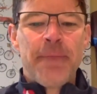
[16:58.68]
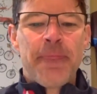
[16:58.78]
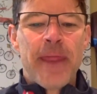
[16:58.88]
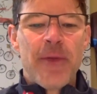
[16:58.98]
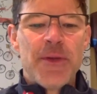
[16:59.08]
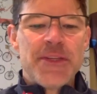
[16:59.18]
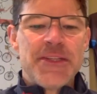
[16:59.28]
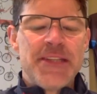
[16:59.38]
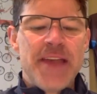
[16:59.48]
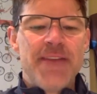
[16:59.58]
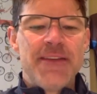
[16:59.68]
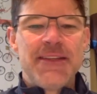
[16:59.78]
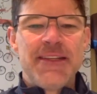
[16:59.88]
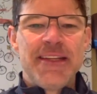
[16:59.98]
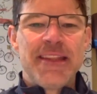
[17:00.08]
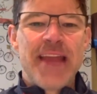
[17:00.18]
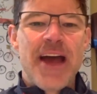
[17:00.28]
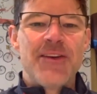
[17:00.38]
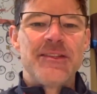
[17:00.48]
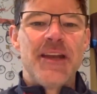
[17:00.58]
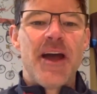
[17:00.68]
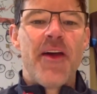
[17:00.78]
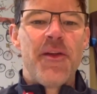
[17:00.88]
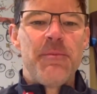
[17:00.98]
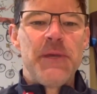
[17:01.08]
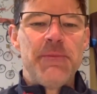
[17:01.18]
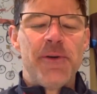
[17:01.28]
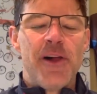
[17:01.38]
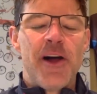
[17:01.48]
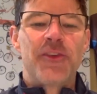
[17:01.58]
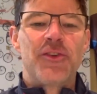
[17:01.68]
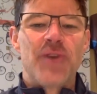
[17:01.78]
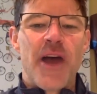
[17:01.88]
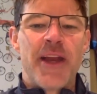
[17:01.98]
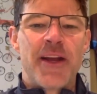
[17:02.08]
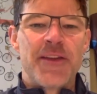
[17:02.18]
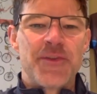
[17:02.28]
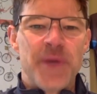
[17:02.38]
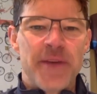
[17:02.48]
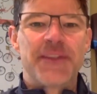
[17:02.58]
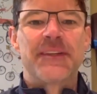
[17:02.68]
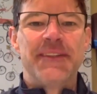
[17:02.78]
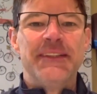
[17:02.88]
there was 17,000 other people also riding on Zwift.